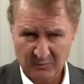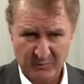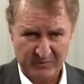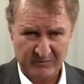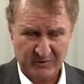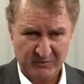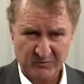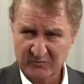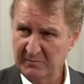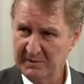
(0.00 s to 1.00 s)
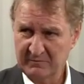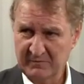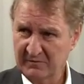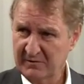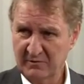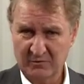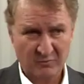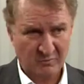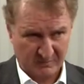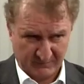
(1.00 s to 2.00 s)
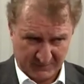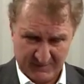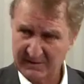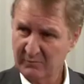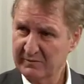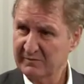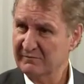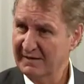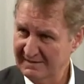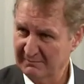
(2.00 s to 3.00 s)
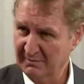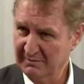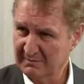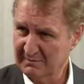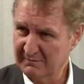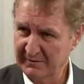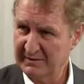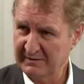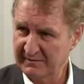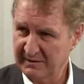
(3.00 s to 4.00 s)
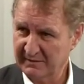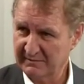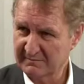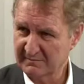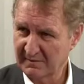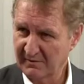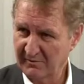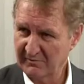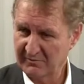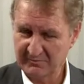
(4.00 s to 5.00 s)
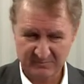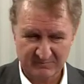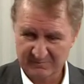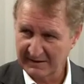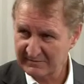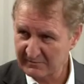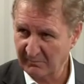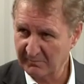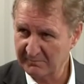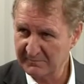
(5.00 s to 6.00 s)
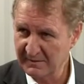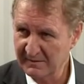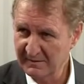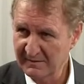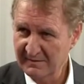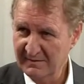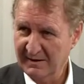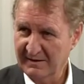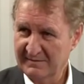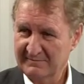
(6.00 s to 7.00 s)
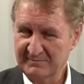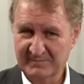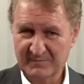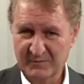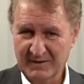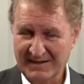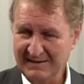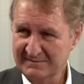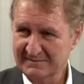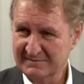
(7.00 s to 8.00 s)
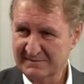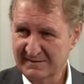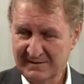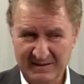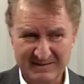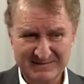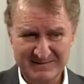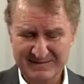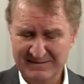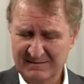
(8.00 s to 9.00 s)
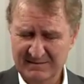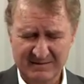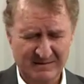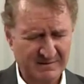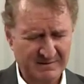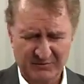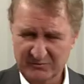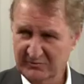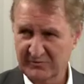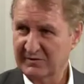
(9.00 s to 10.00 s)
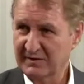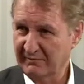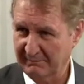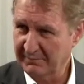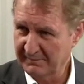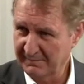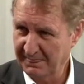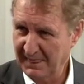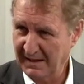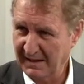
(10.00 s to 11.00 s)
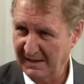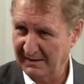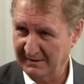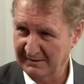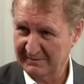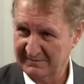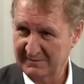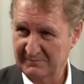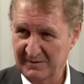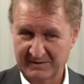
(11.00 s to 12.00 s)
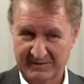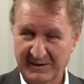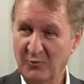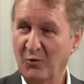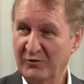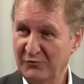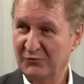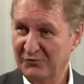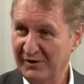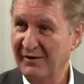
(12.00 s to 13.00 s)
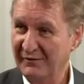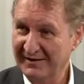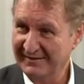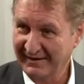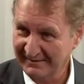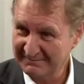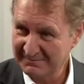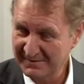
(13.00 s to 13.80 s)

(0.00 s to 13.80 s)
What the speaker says: Whereas, you should be able to sit in New York and find out what's available very easily on your desktop. And with us, it's you just give up. It seems like they don't want you to know anything.